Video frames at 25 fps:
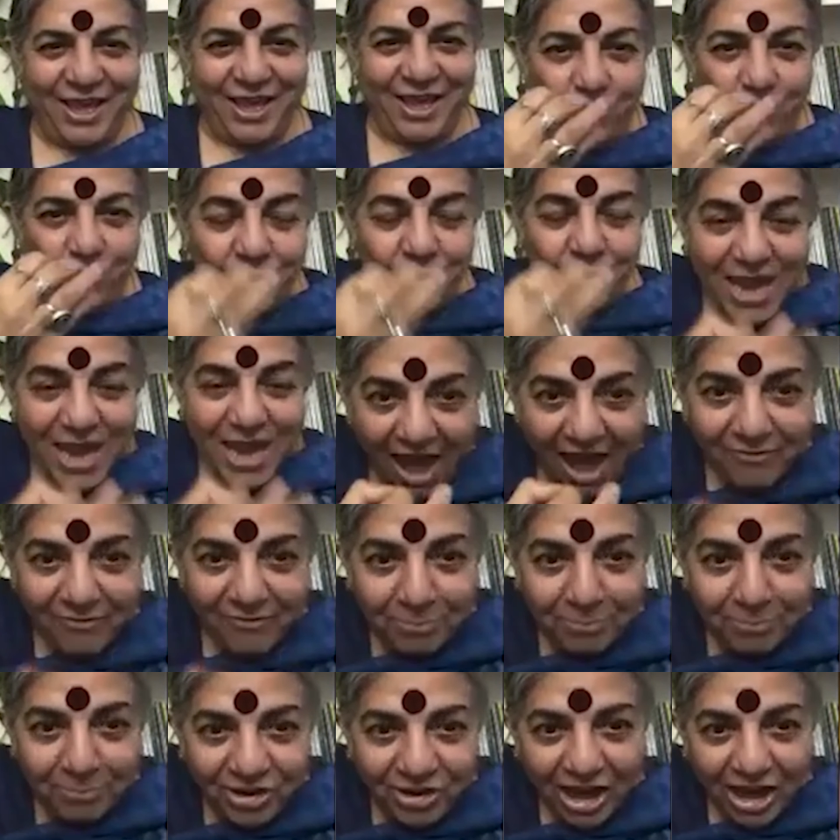We have
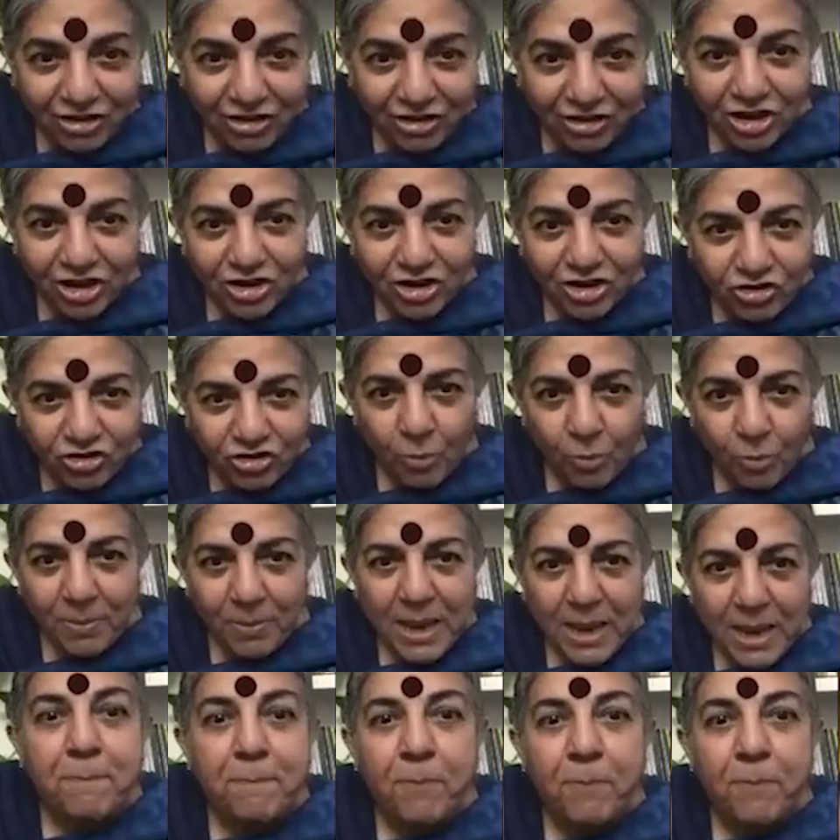potential to
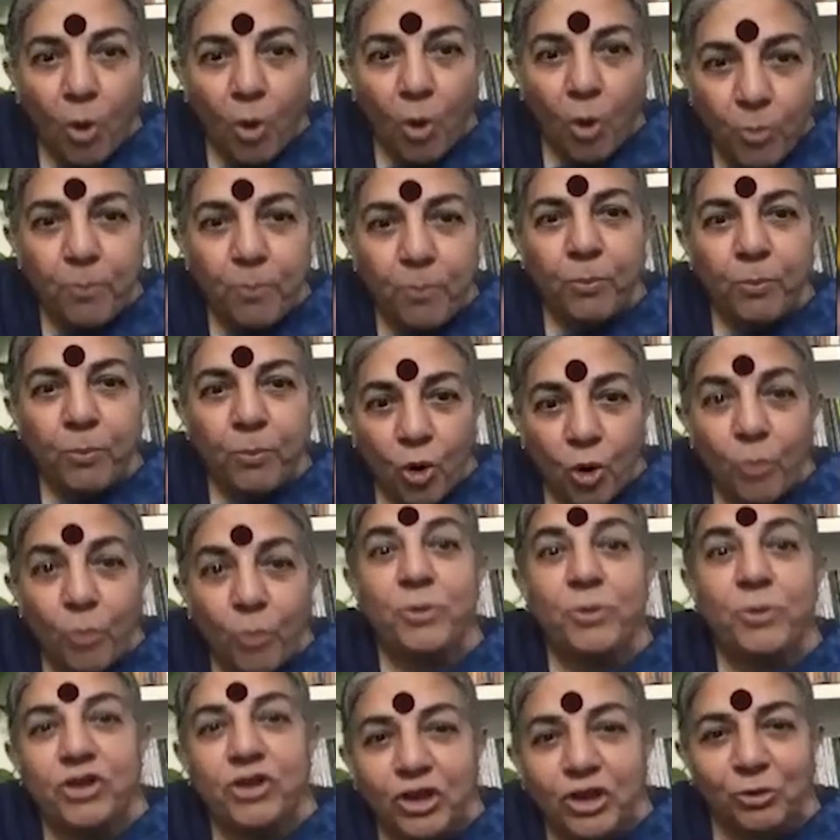be
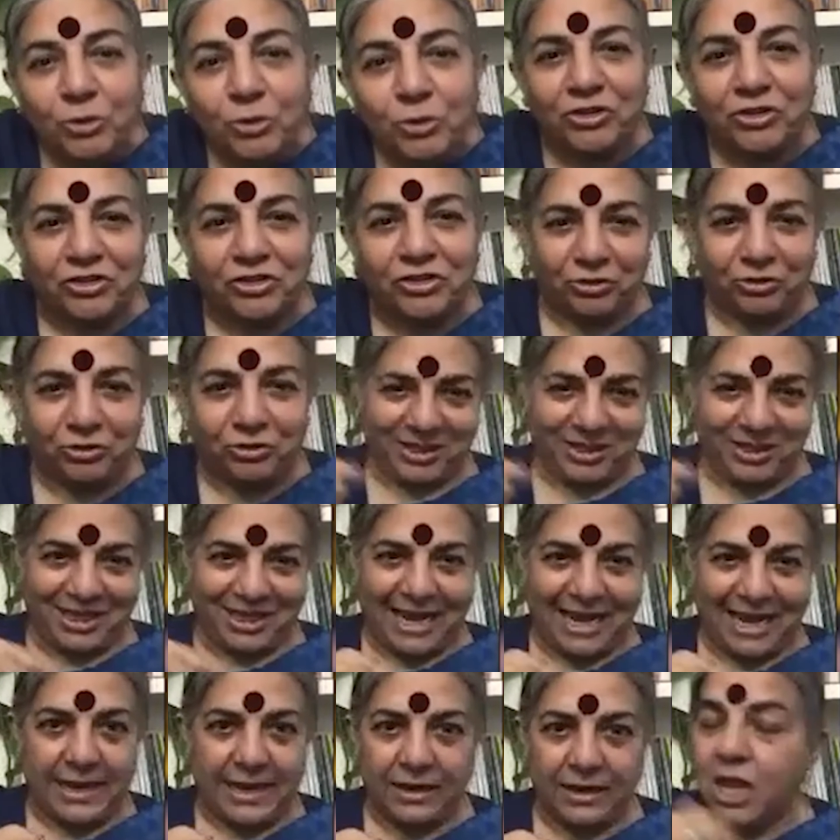co-producers with the
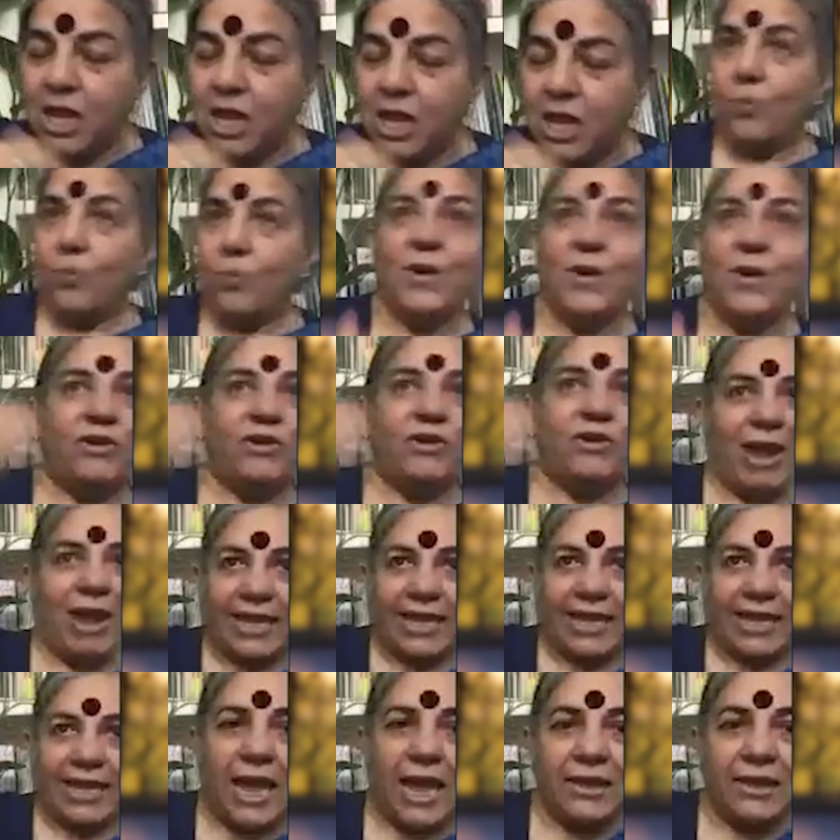land. We
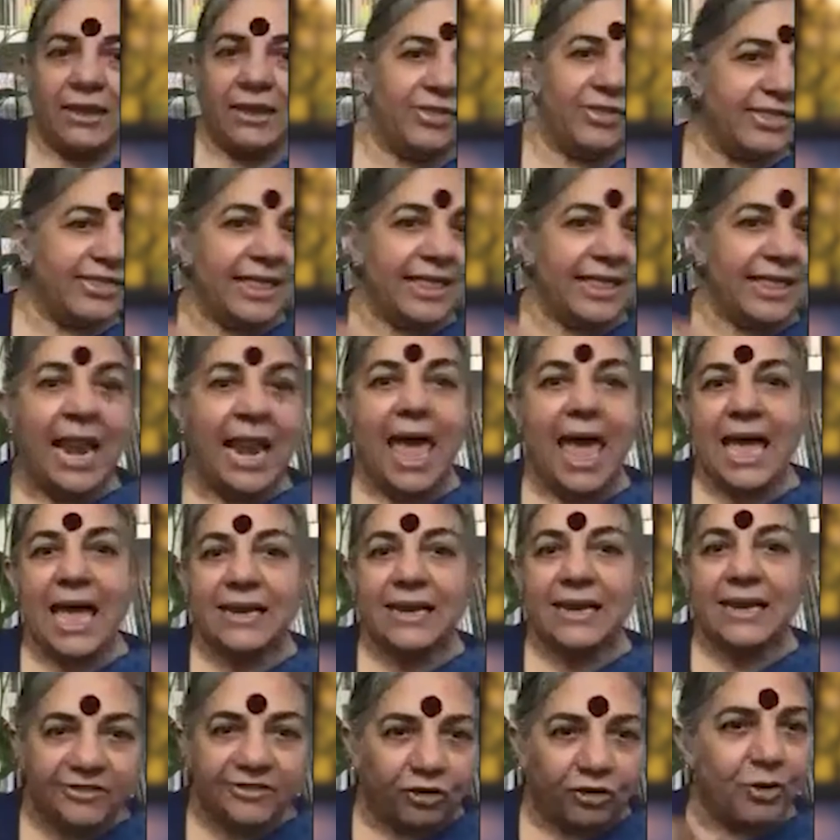recognize the land
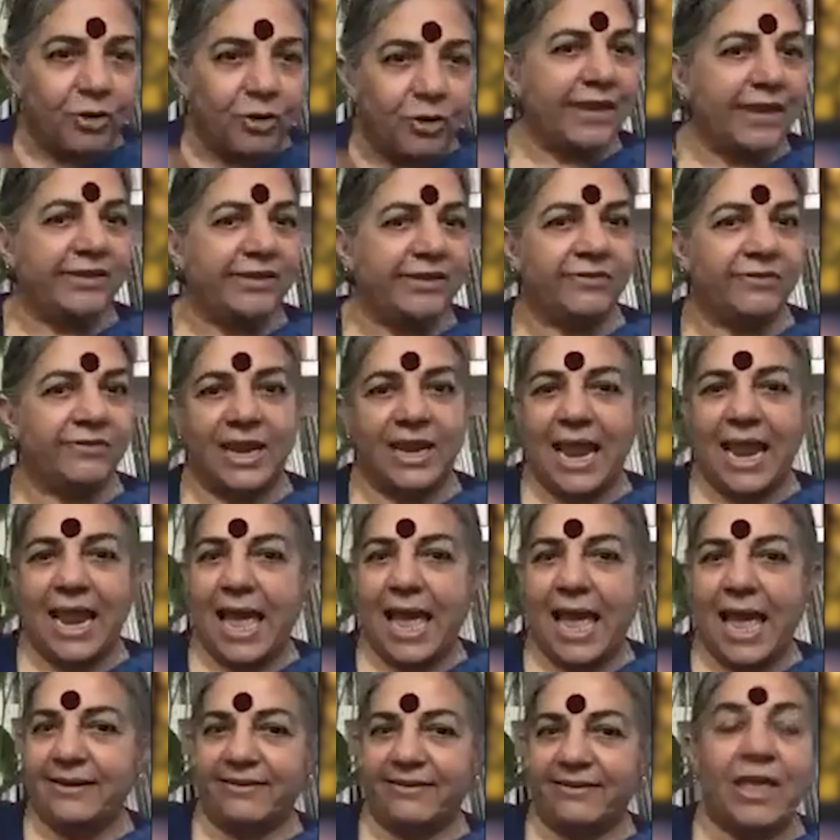is creative. The
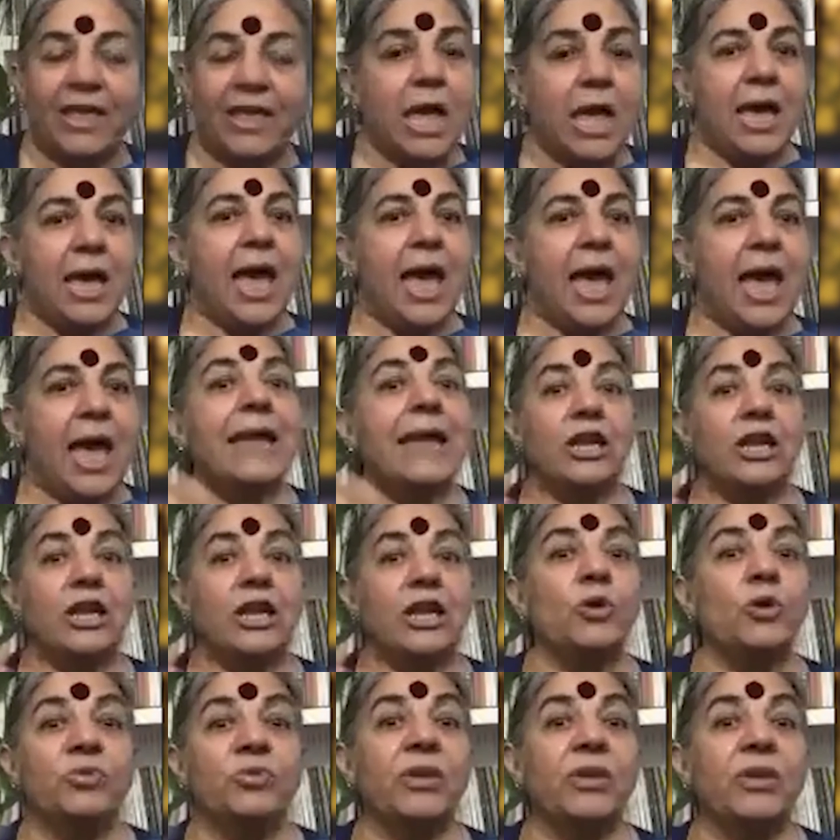land is, and you
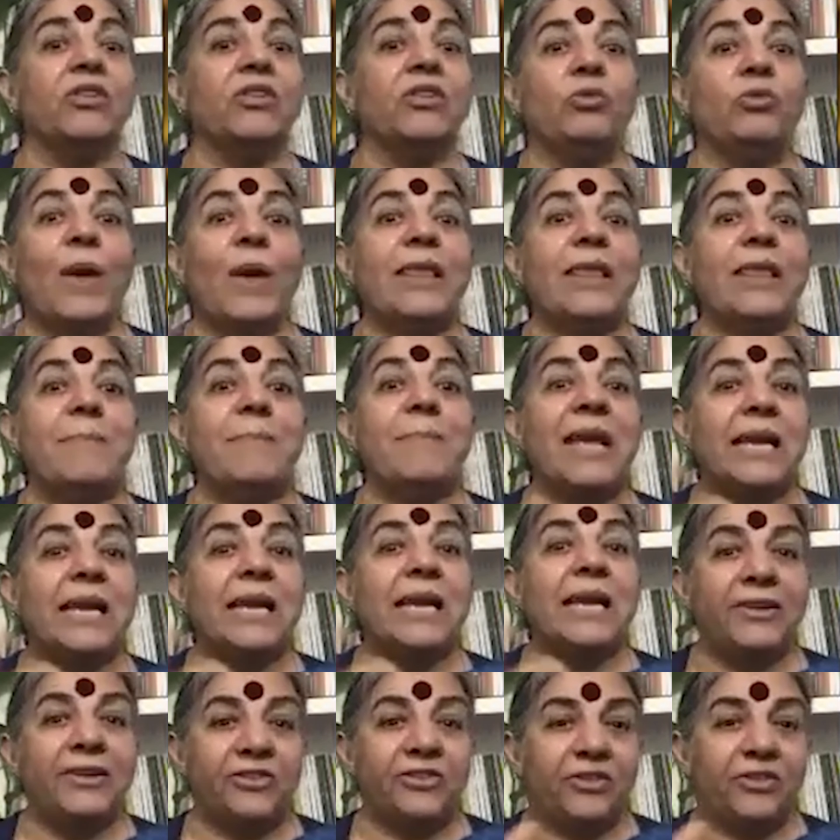know, this is where the
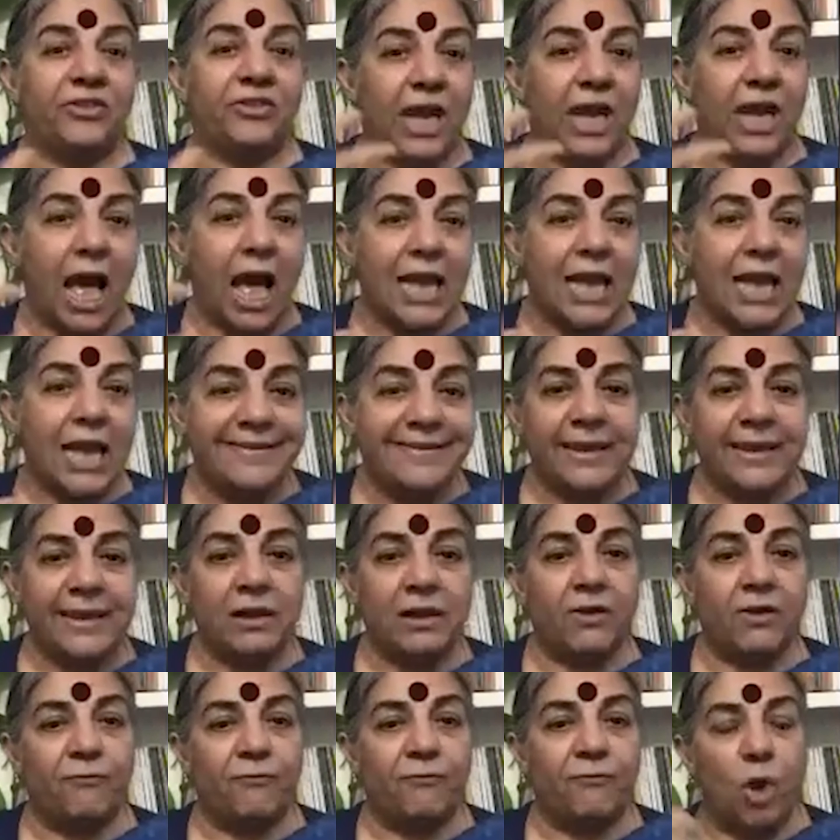mechanistic idea
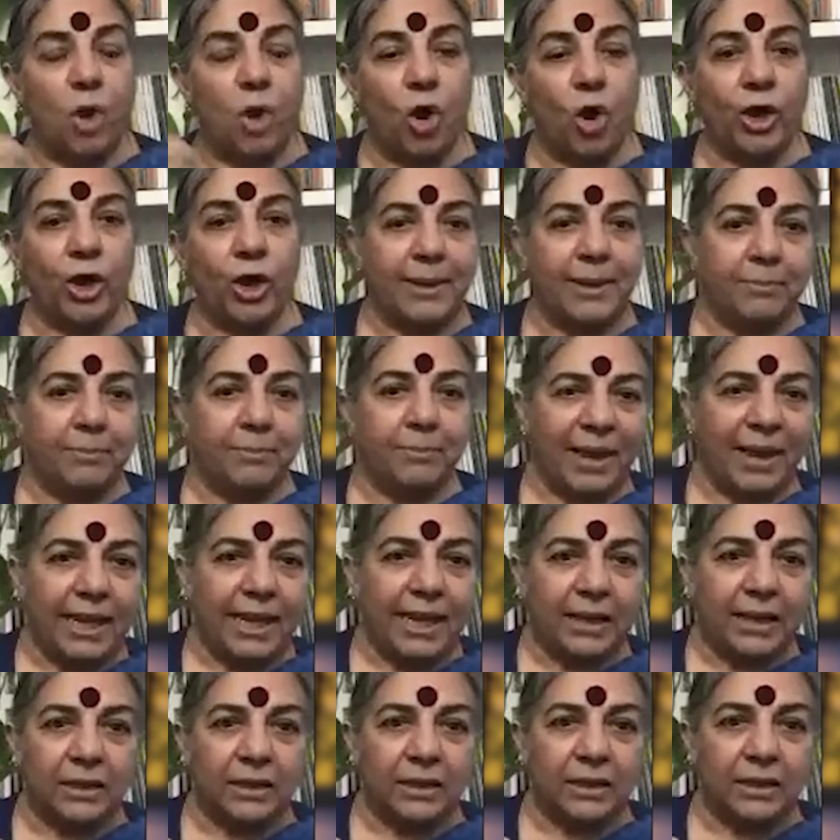of Boyle and
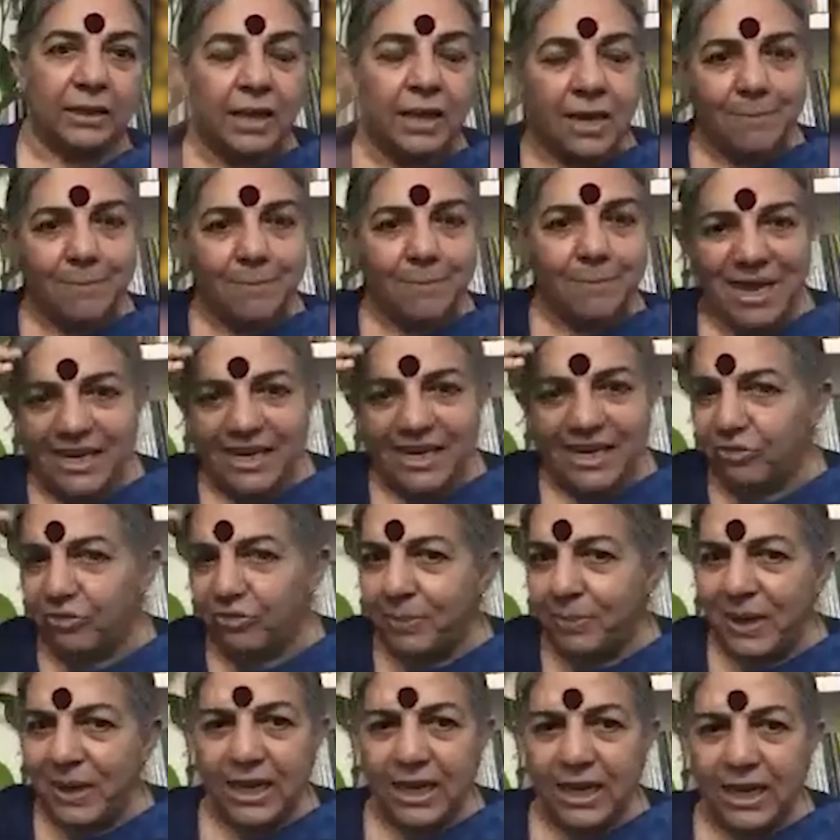Bacon made us
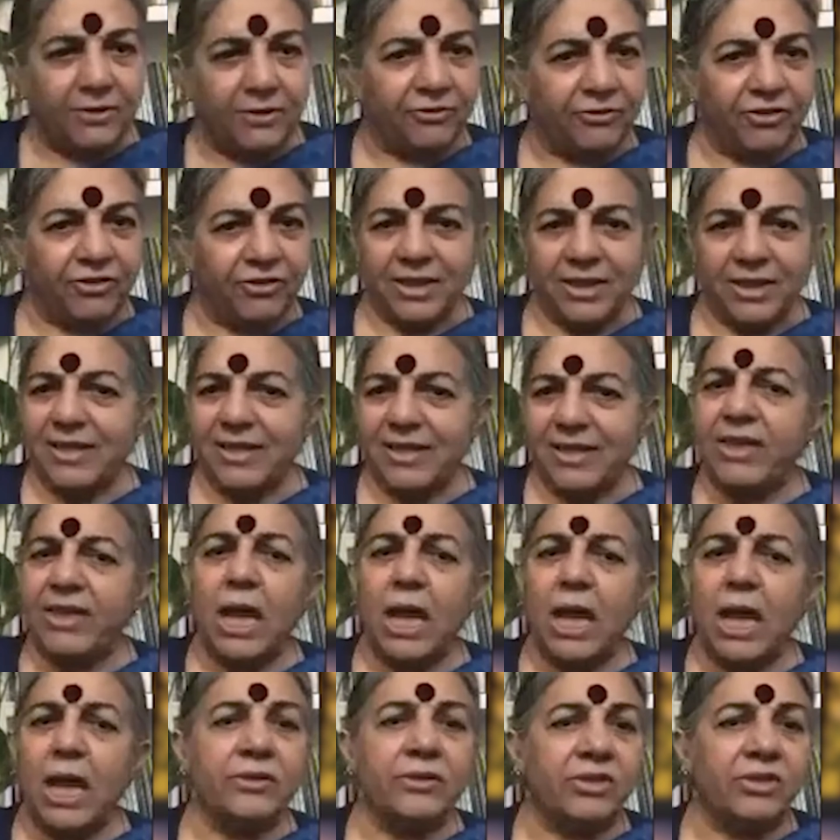believe that the
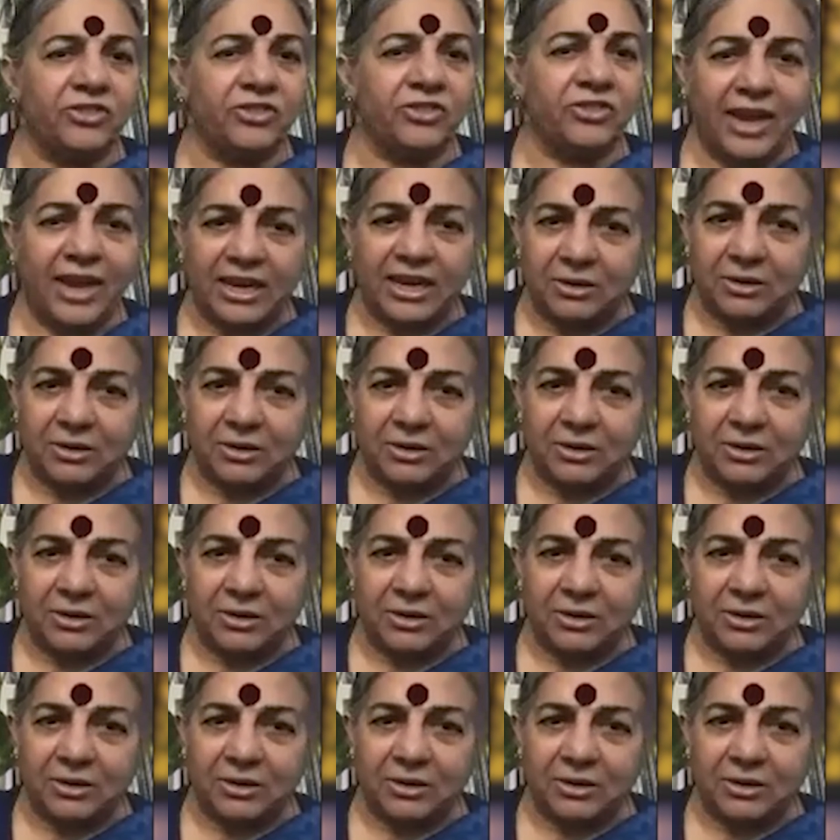earth is dead